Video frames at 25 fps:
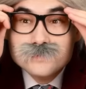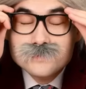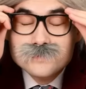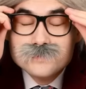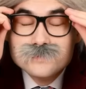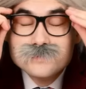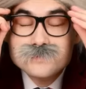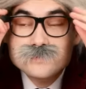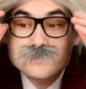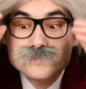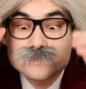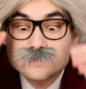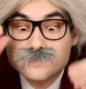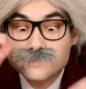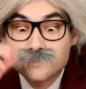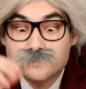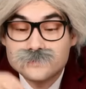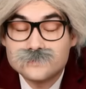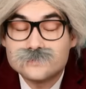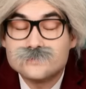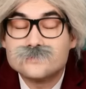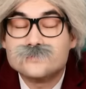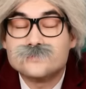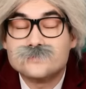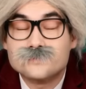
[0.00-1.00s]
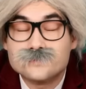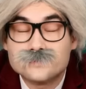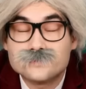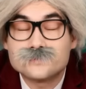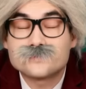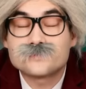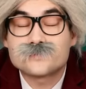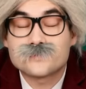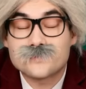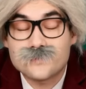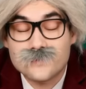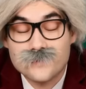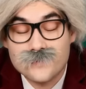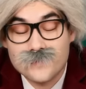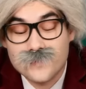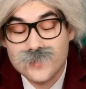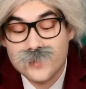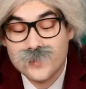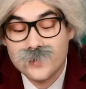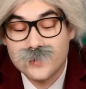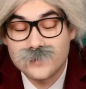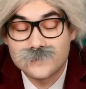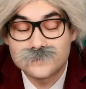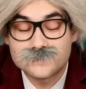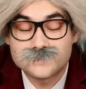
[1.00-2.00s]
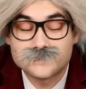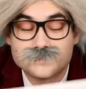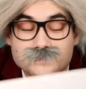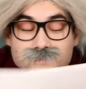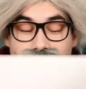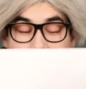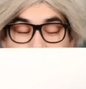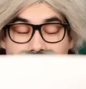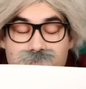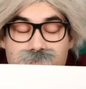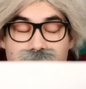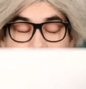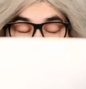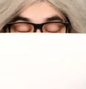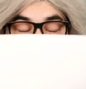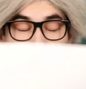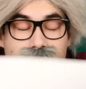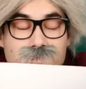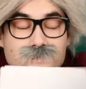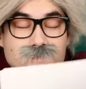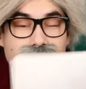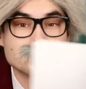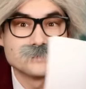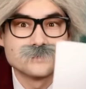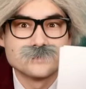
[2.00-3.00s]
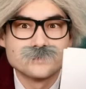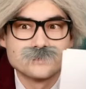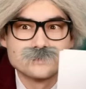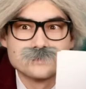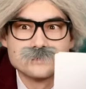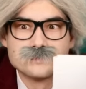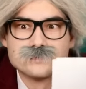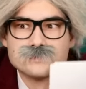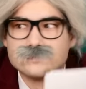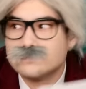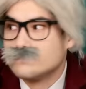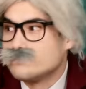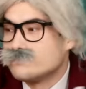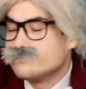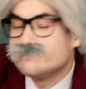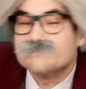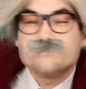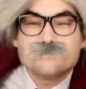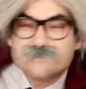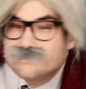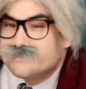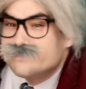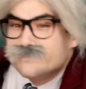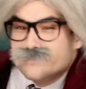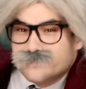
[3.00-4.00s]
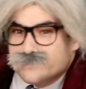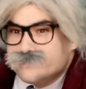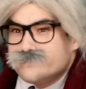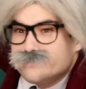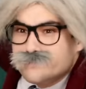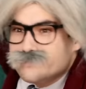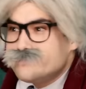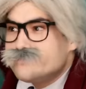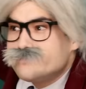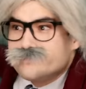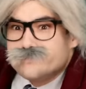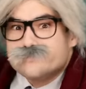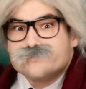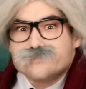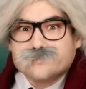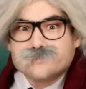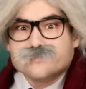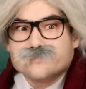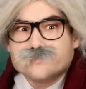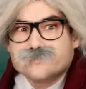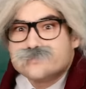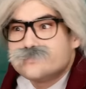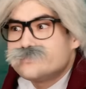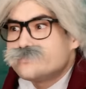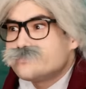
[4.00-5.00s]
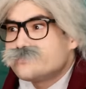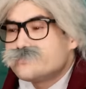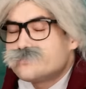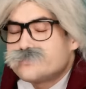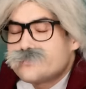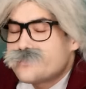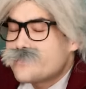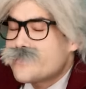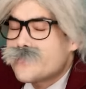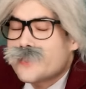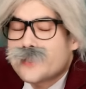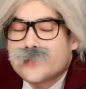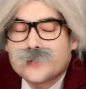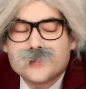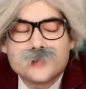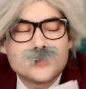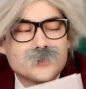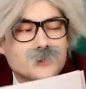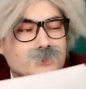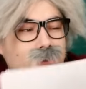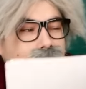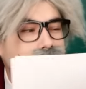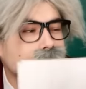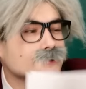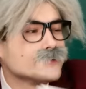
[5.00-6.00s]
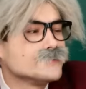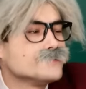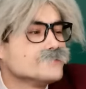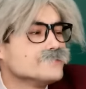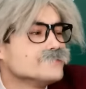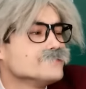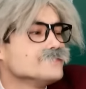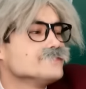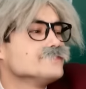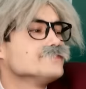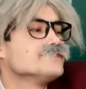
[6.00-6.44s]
That's better. I need to make some copies. Focus! It's a test! It's not meant to